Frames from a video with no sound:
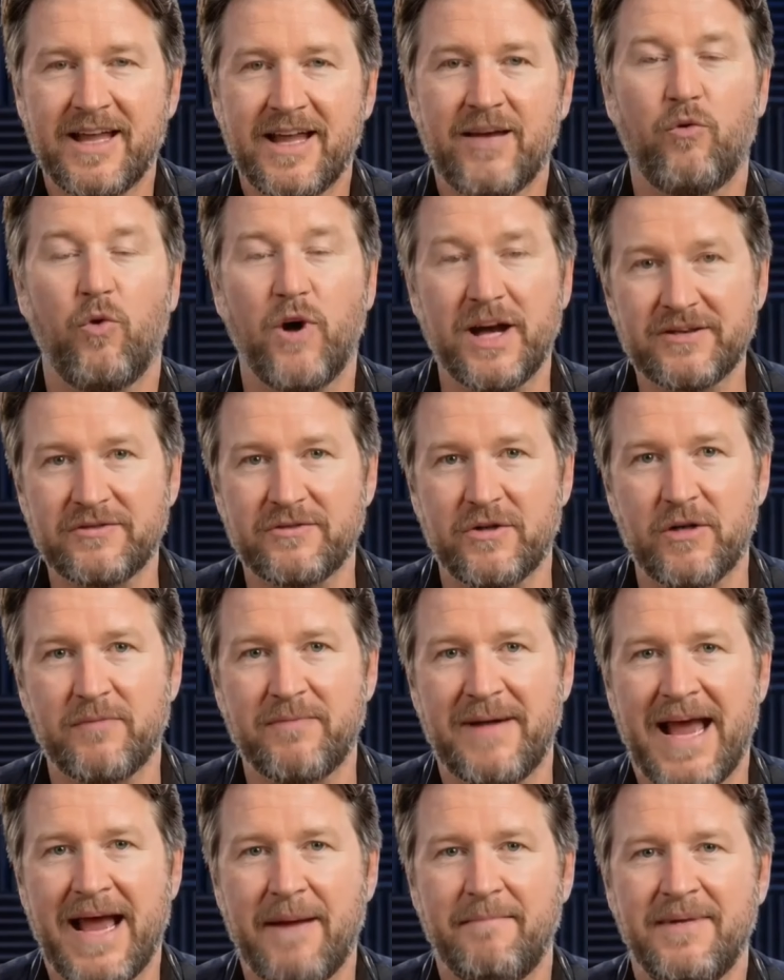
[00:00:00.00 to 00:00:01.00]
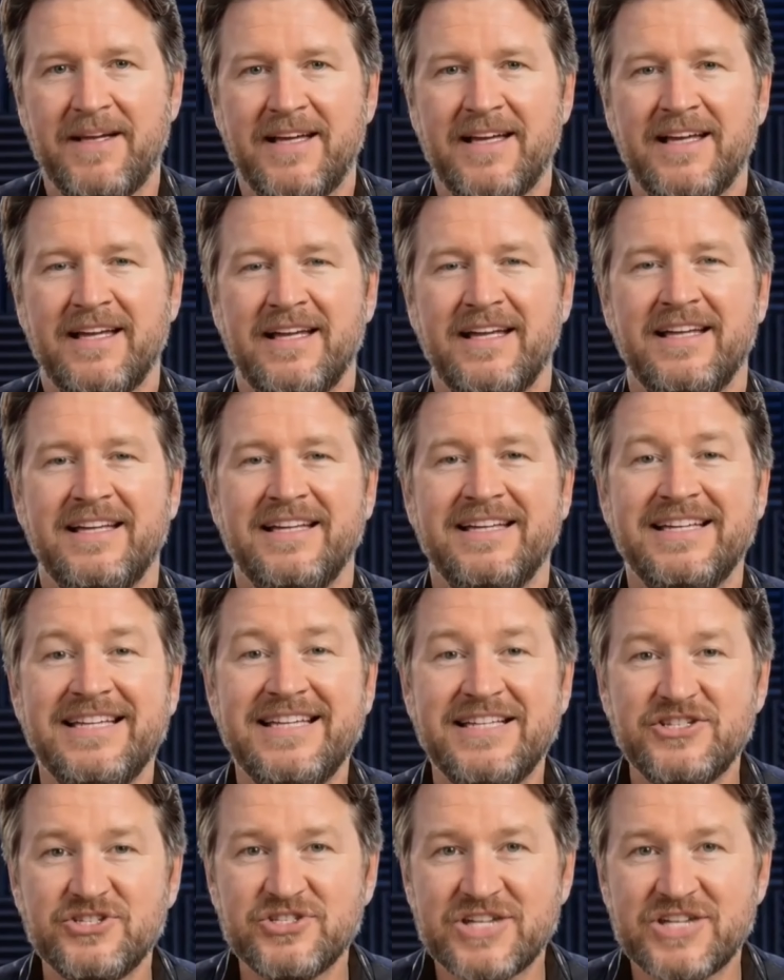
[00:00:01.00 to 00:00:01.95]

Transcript: Quick roadmap. Gear